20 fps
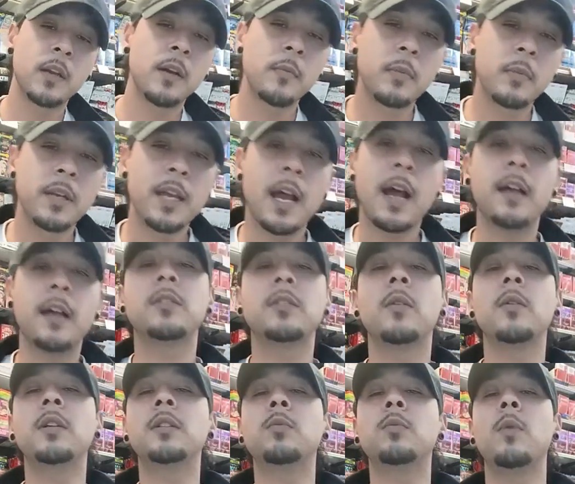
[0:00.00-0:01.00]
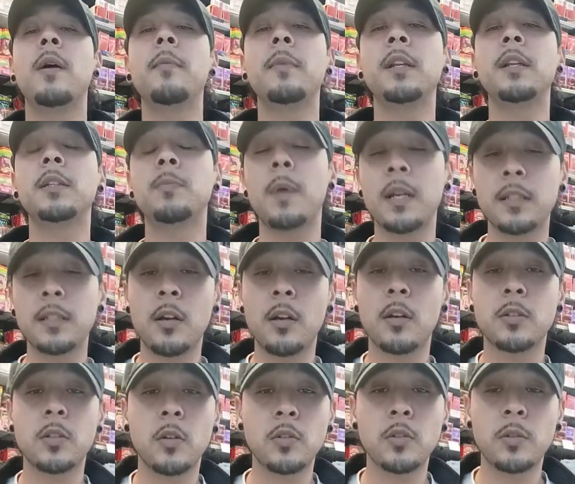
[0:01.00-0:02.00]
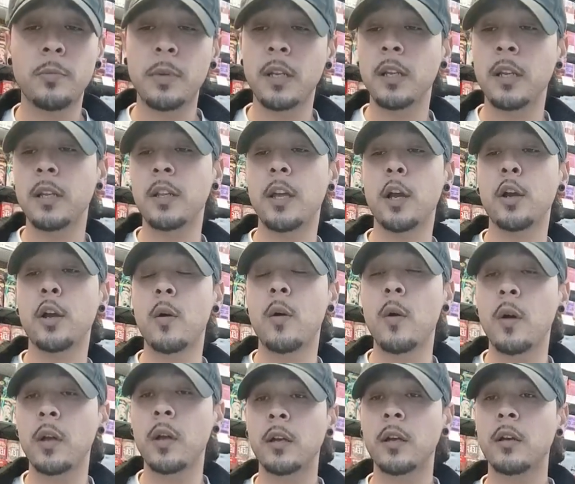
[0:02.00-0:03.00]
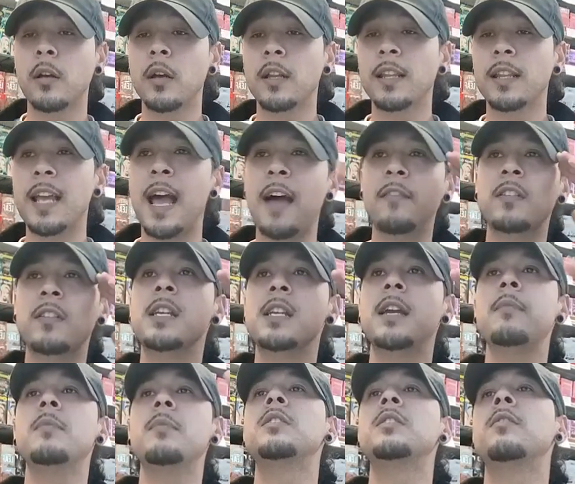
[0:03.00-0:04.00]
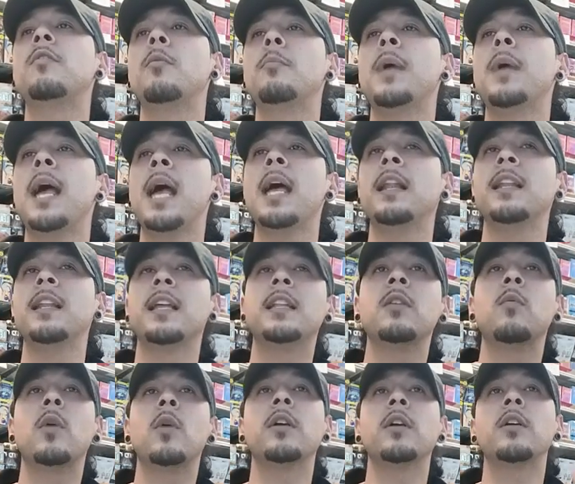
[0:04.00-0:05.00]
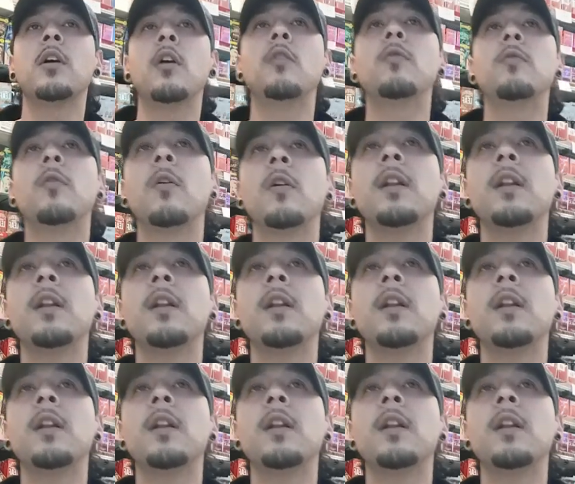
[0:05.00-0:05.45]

But yeah, so these women, especially on social media, they have this image of a man that they want to go for.